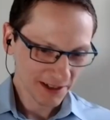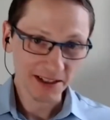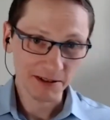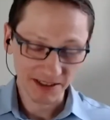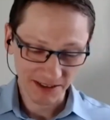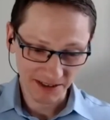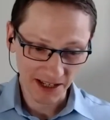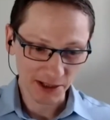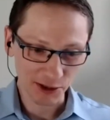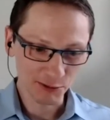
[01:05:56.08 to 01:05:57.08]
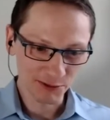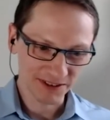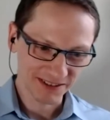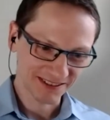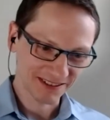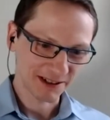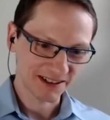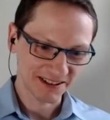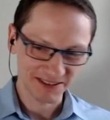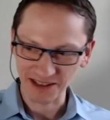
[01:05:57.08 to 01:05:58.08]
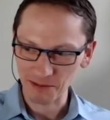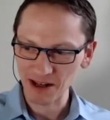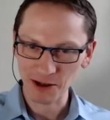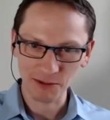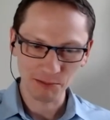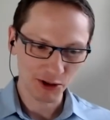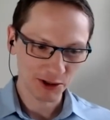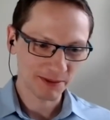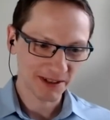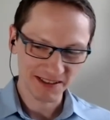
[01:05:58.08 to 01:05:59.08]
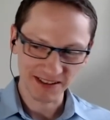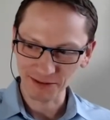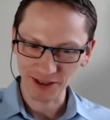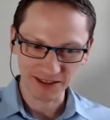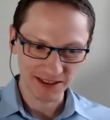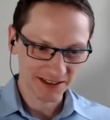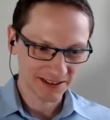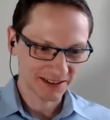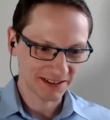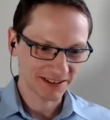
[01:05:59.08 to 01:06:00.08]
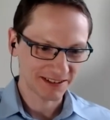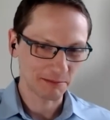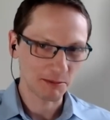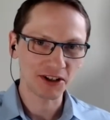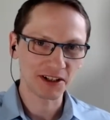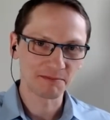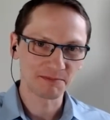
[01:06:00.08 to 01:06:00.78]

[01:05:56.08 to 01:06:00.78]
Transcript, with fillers: Yes. stay tuned uh, on our blog, space. Thanks for the teaser, uh, Mark.